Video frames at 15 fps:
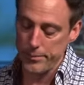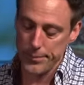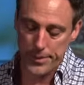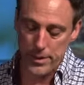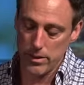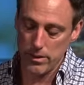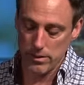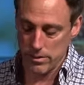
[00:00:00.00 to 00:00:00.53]

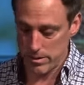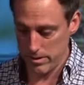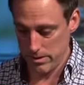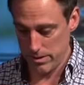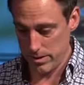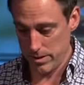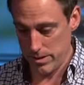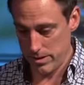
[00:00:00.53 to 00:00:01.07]
yeah,
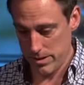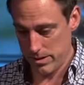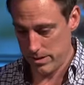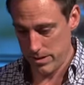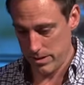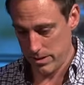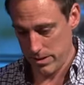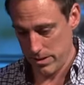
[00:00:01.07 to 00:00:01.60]
it's,
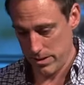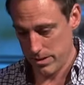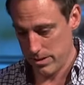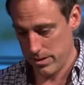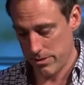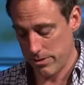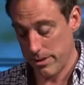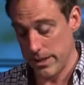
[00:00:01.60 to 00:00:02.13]

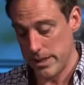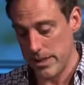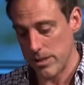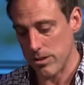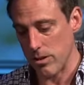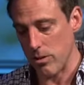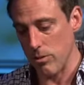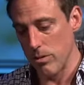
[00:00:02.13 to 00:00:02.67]
it's crazy.
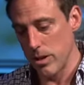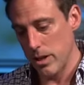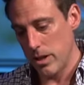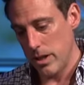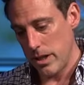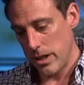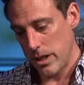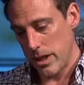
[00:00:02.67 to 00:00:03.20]
So,
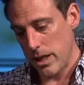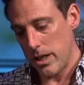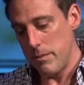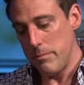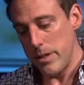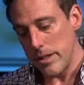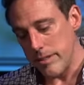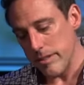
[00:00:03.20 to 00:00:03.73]

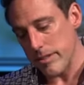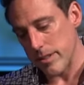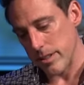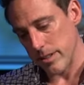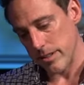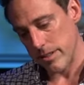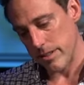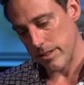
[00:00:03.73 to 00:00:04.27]
amidst
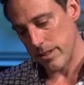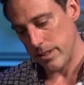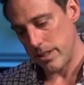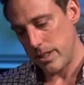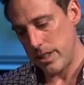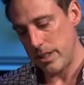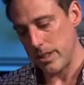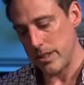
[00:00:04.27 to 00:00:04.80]
this,
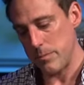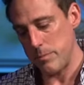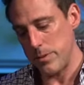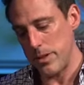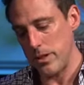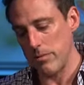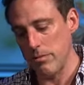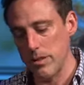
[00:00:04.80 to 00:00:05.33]
he's
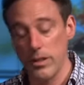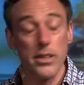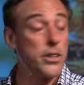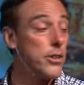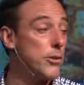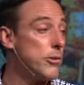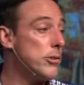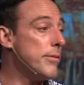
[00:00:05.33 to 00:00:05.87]
being
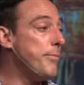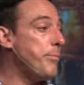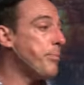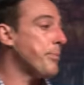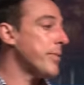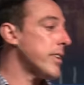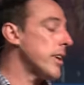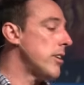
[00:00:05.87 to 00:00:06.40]
ridiculed,
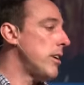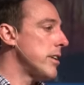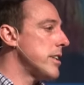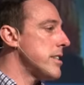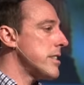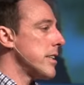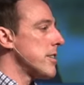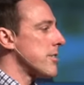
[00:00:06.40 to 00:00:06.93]
and all
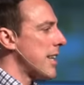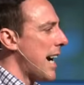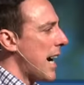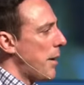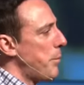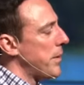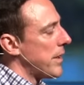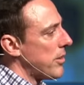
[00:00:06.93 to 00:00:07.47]
these things are
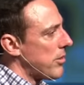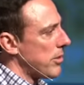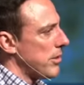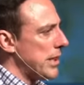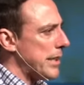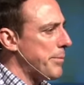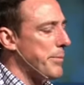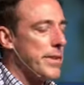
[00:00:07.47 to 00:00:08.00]
happening to
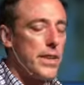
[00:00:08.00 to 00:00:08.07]
him.